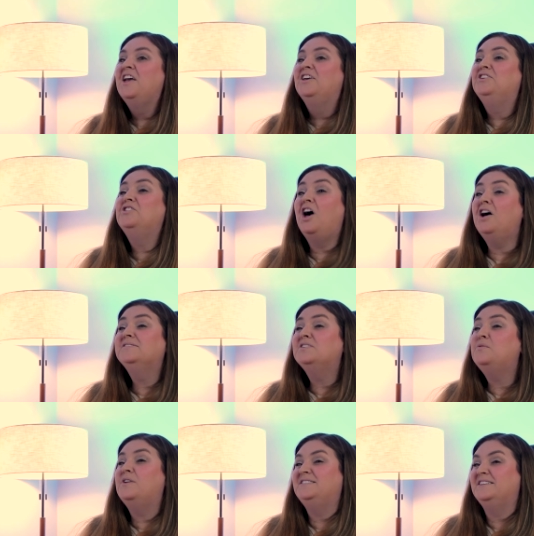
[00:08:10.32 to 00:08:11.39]
You'll also
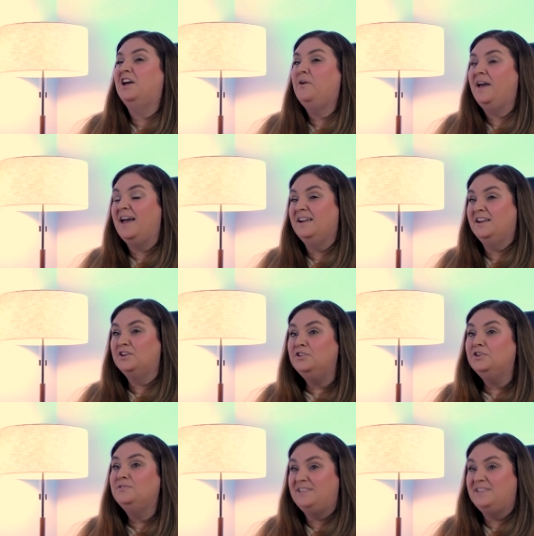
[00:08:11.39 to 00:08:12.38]
want to go ahead and include